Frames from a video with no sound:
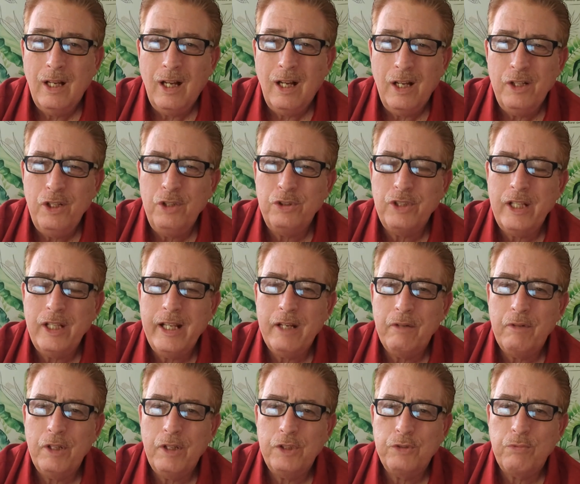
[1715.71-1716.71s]
Usually
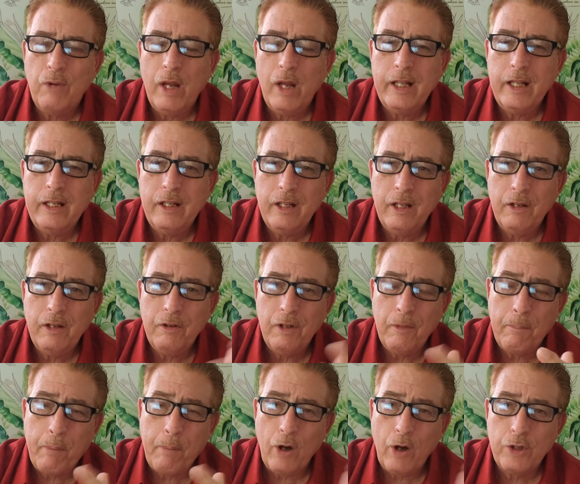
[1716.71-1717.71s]
it's running
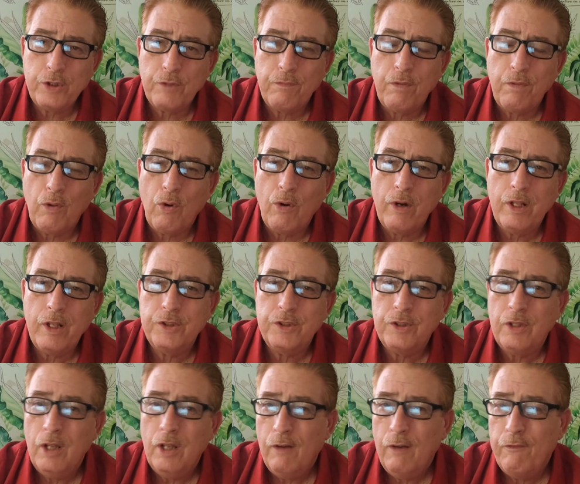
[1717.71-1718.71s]
parts of Florida is
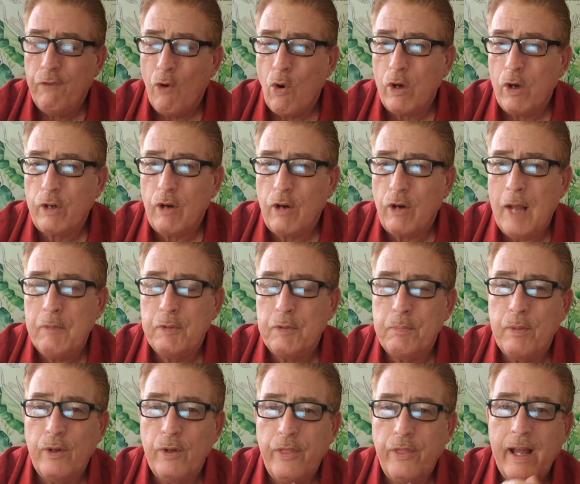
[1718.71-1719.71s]
4 crimes
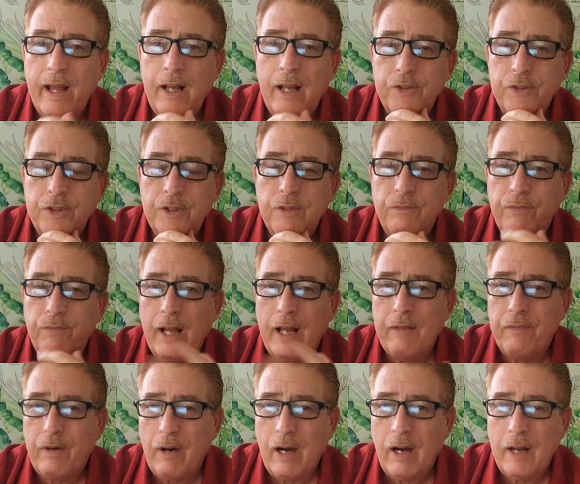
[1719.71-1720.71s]
per 1,000,
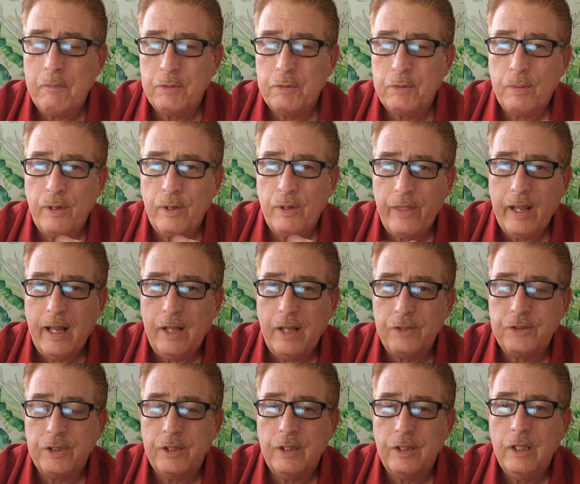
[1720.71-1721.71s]
5 crimes per
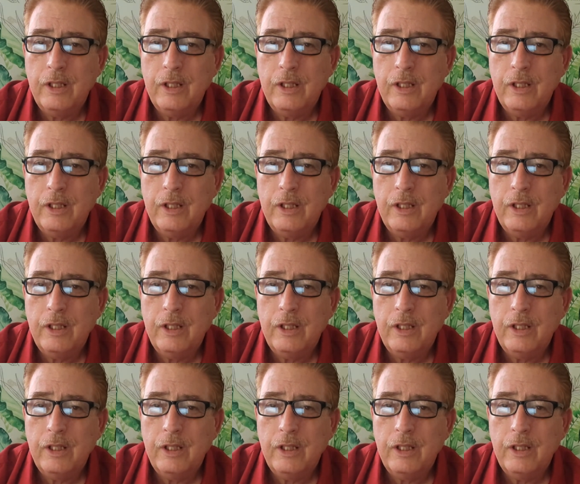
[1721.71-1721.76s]
1,000.